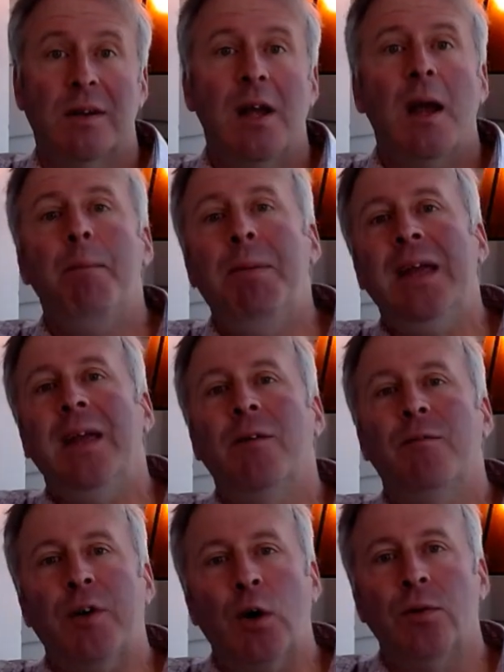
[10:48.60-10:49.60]
Being
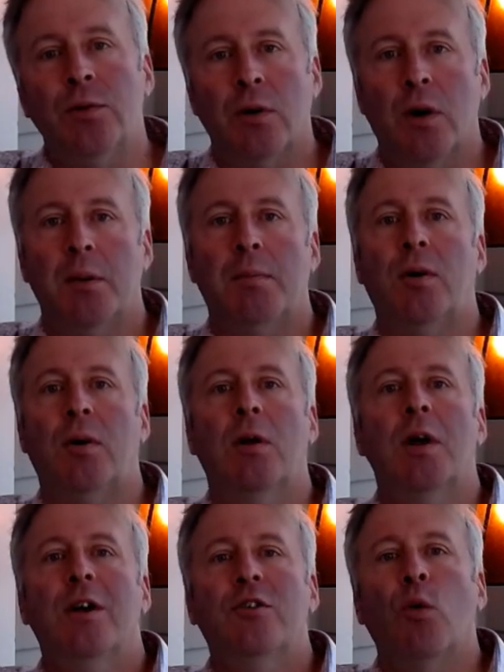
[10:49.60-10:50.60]
vulnerable
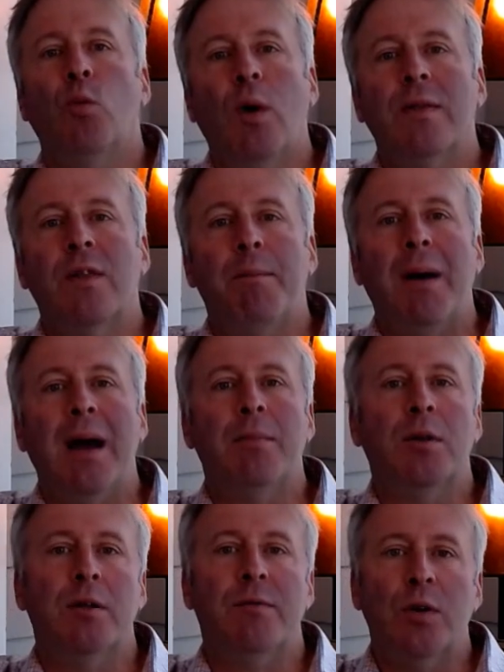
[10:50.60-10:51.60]
to what the
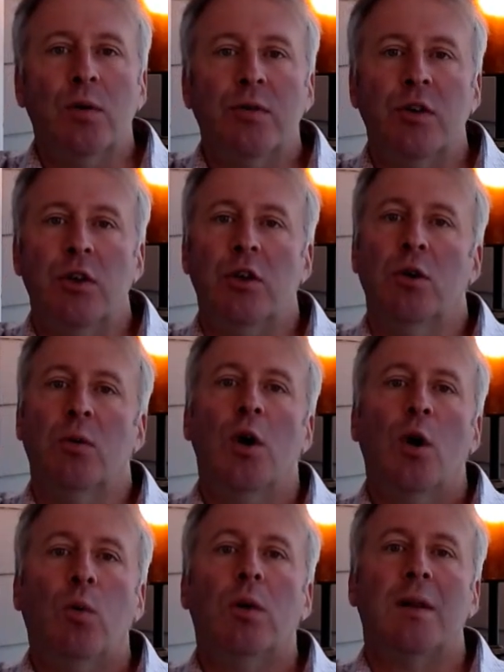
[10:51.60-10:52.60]
Bible evokes in you
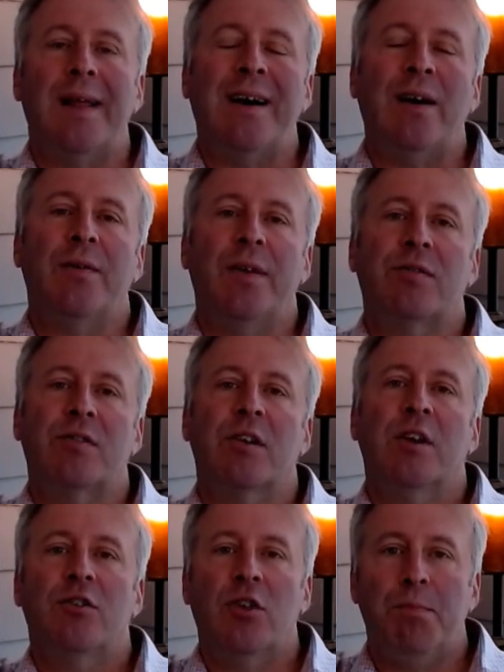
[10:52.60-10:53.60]
will allow this
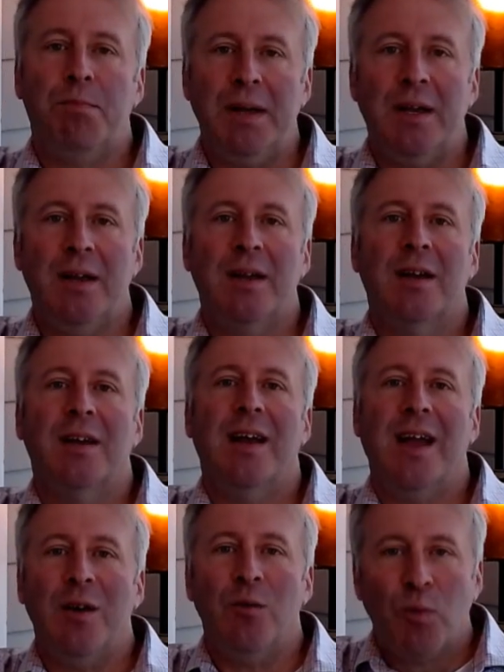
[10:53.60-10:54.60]
to be
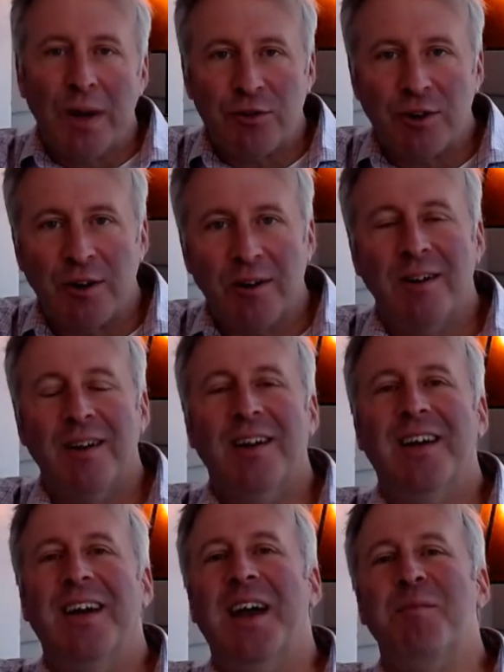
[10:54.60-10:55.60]
a richer
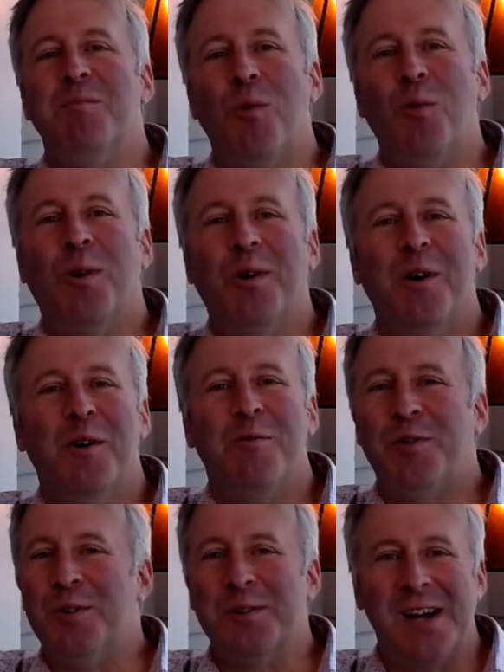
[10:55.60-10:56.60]
and more
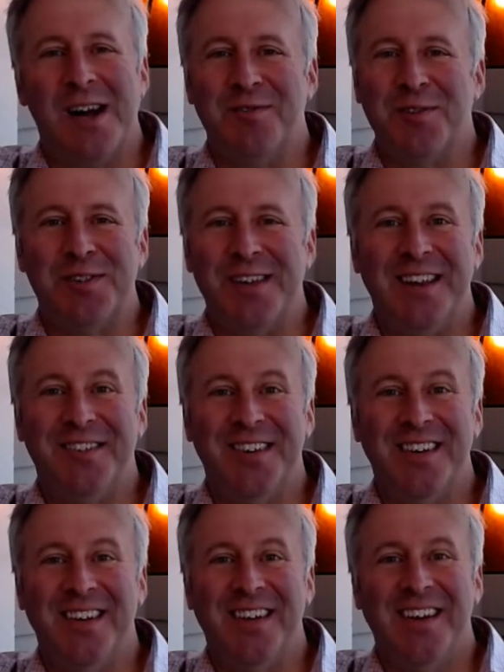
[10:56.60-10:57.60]
full conversation.
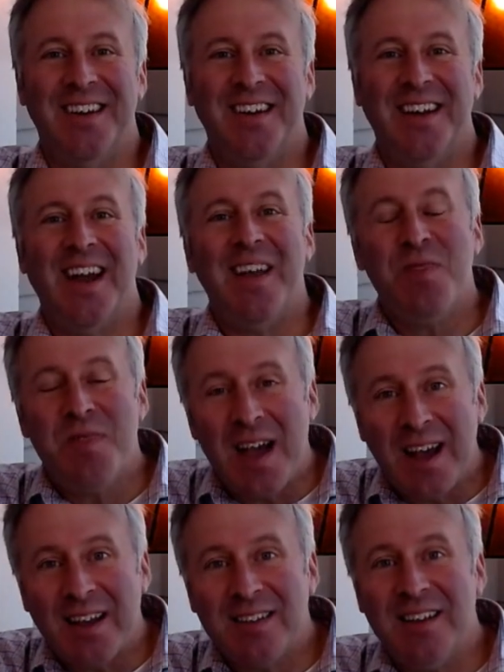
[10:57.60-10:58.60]
And
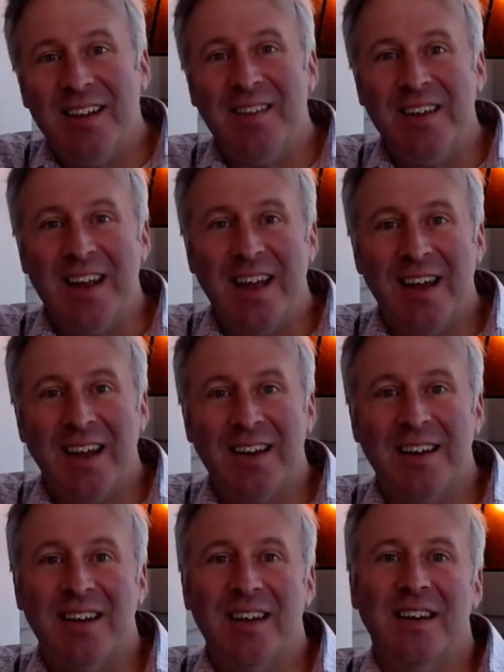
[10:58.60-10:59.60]
that, in the end,
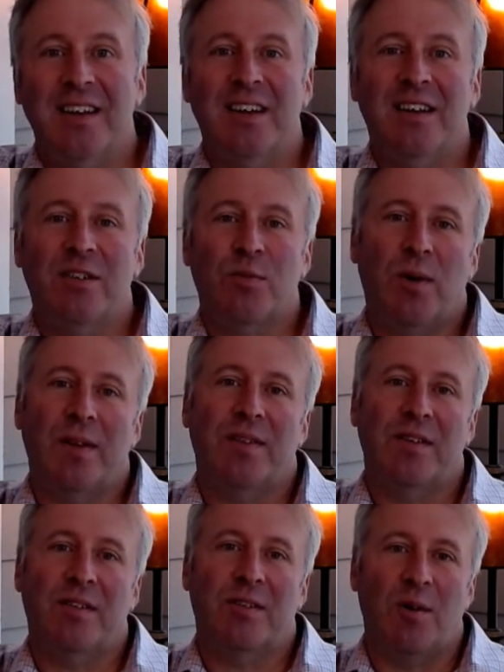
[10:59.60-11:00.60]
is what
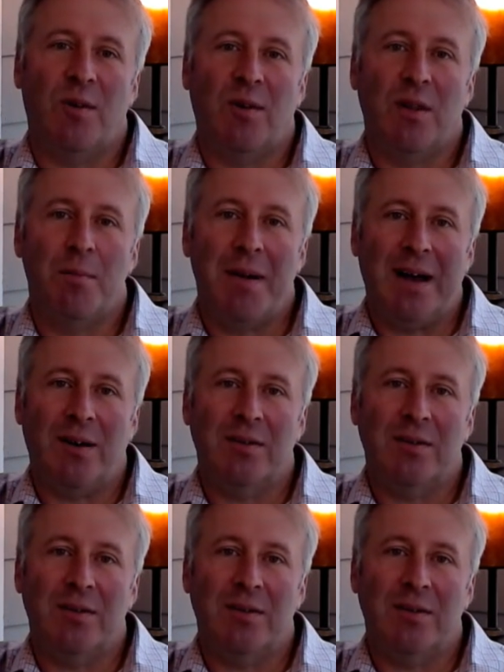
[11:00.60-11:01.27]
this is all about,